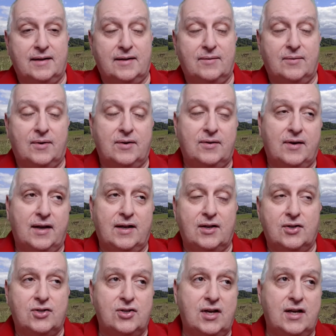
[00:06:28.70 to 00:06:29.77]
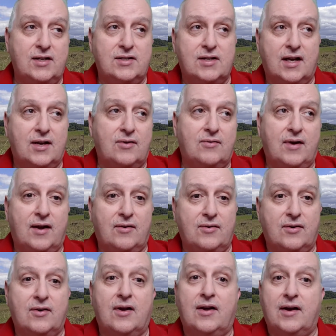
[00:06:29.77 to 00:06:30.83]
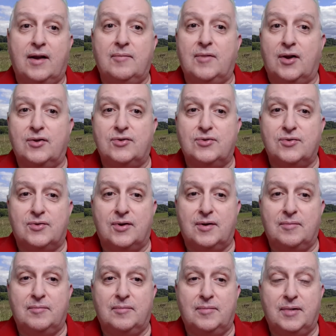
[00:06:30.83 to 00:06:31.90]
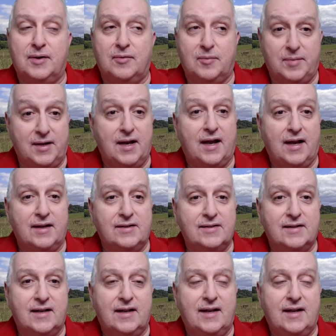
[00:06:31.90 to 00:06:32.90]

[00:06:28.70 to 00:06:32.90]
Whether I can change that around or not, I'm not sure, but it would be nice.